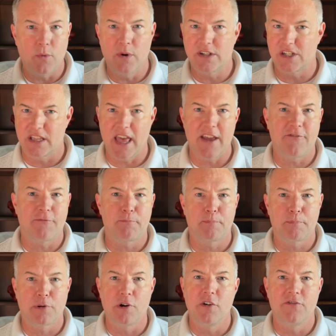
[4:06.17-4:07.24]
which they've
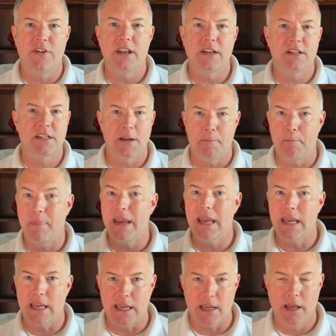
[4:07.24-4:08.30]
proven to
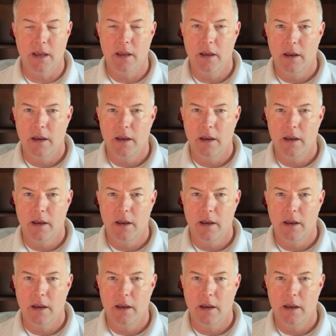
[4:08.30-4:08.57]
be